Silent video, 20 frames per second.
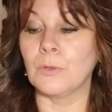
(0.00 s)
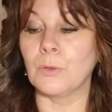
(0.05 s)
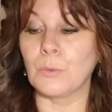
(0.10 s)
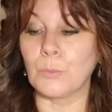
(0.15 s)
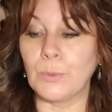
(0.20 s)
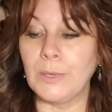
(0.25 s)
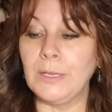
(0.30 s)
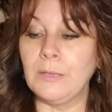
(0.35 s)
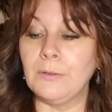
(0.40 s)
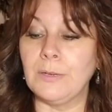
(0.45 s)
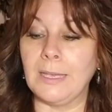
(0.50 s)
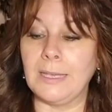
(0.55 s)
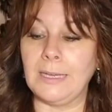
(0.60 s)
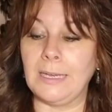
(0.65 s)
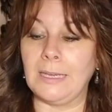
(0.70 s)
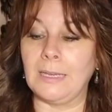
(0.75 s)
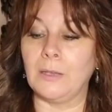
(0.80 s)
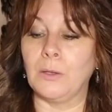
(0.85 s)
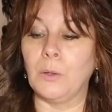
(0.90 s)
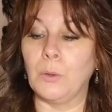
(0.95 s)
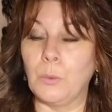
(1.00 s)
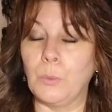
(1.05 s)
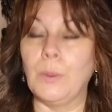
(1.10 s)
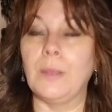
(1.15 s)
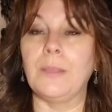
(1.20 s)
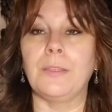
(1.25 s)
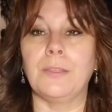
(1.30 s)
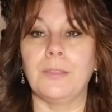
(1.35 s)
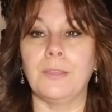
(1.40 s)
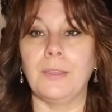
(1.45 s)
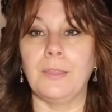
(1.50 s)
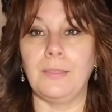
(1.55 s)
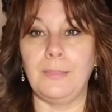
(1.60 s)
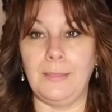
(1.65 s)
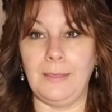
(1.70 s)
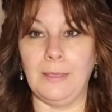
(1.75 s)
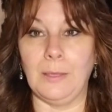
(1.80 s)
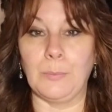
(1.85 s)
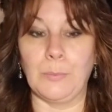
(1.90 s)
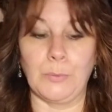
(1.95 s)
reuniting with
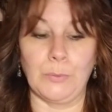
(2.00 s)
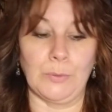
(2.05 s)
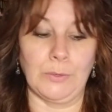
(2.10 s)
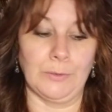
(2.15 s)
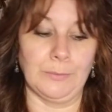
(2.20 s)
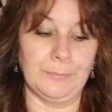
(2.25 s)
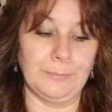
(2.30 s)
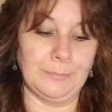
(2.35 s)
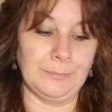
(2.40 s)
the Emperor.